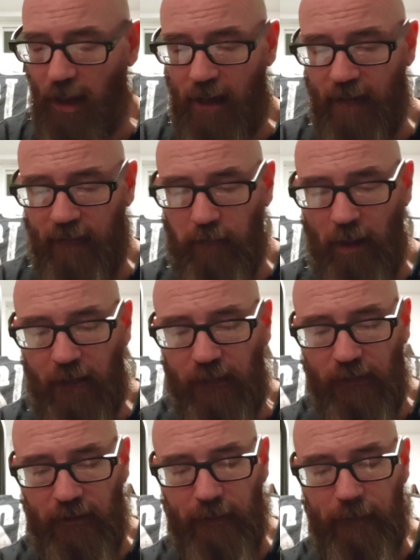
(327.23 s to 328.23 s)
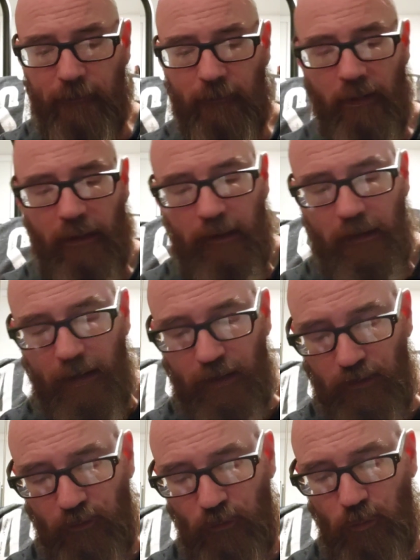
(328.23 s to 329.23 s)
I have blessed him,
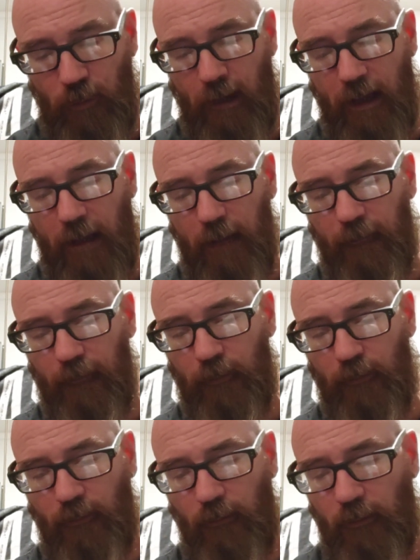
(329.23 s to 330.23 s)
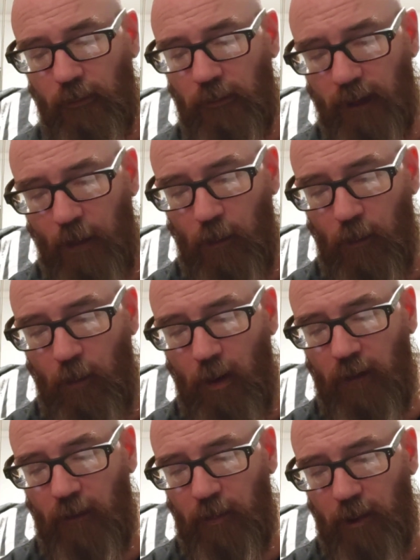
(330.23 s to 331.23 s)
and you will make him fruitful, and will
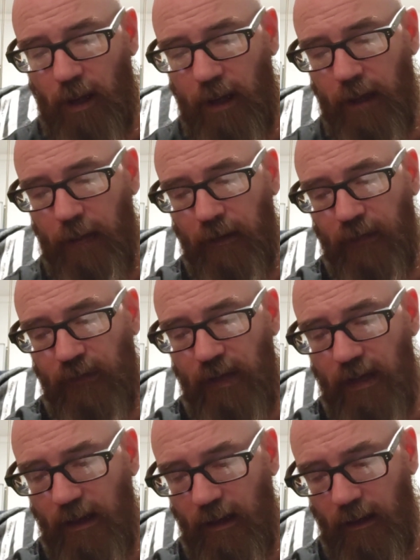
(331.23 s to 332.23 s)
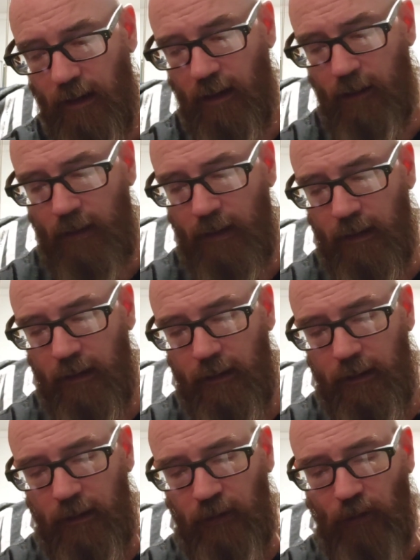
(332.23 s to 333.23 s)
multiply him exceedingly.
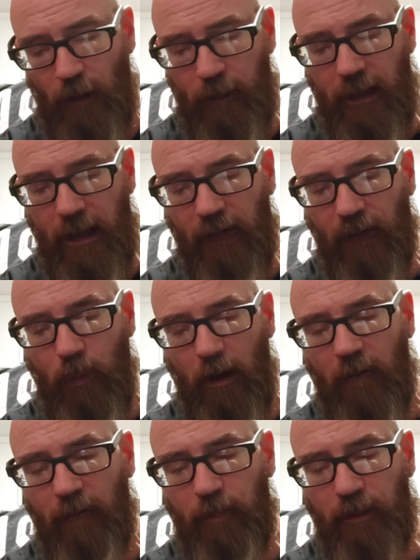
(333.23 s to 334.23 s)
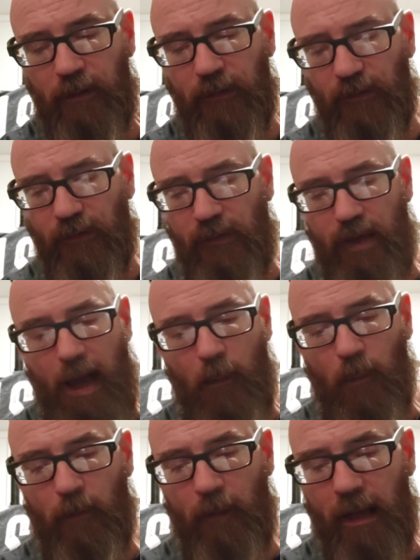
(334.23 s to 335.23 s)
He shall beget 12 princes, and I
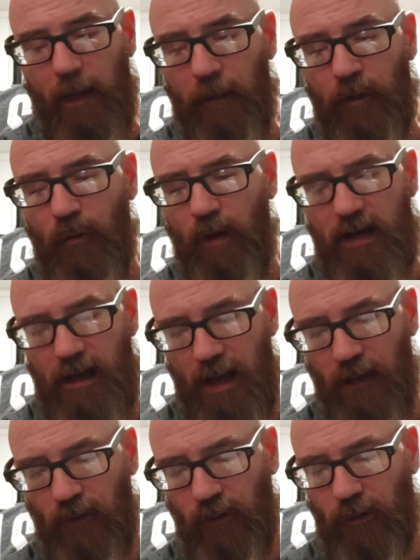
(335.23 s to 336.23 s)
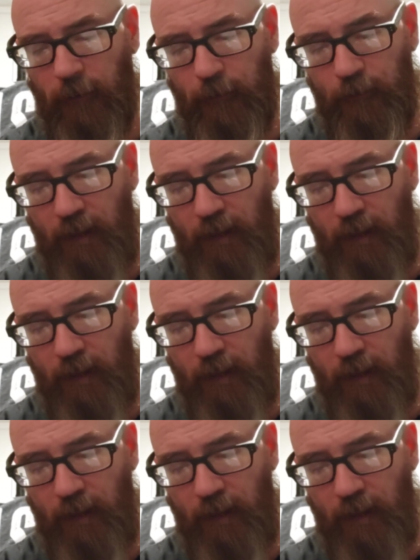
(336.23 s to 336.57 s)
will make him a great nation.